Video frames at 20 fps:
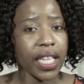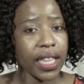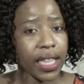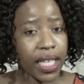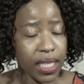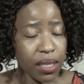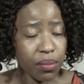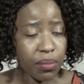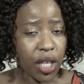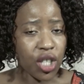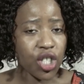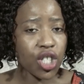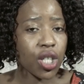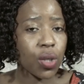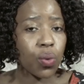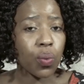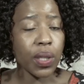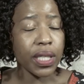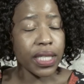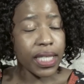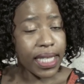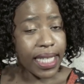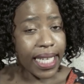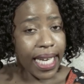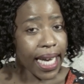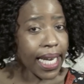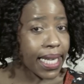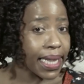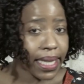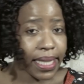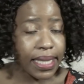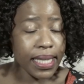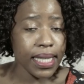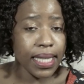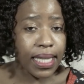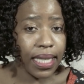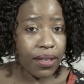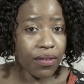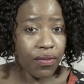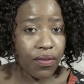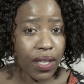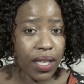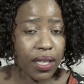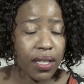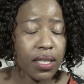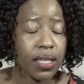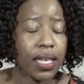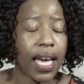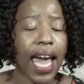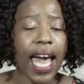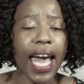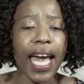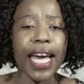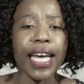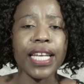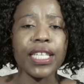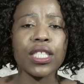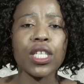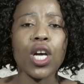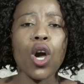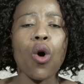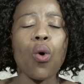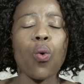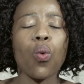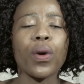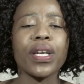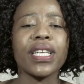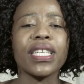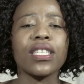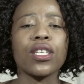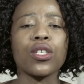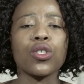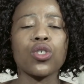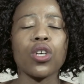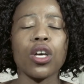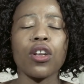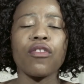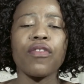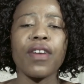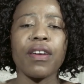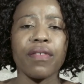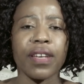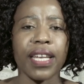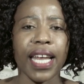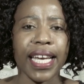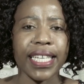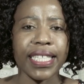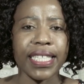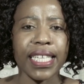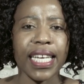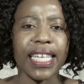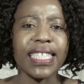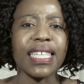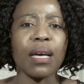this machine will scan the CV and would sort of have an idea.